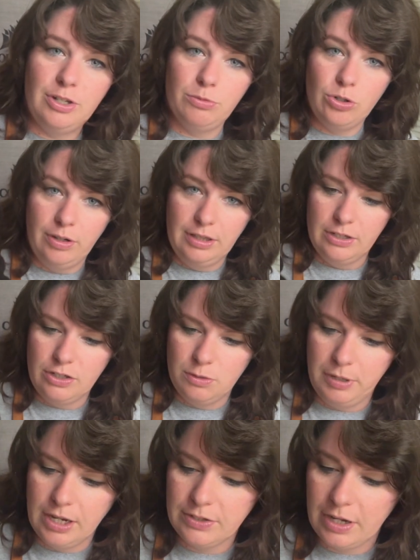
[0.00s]
I'm showing this is
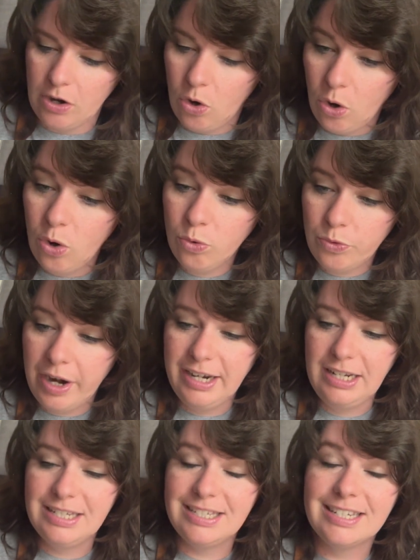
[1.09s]
because I
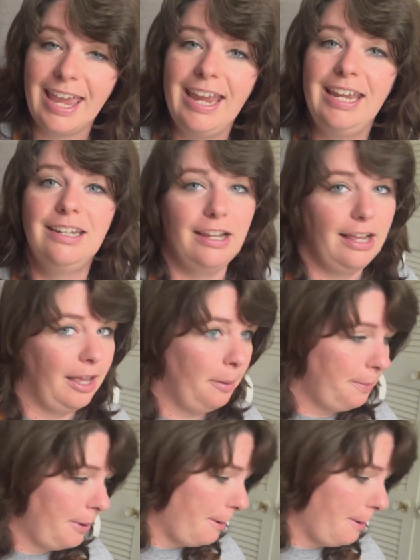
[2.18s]
already skeined up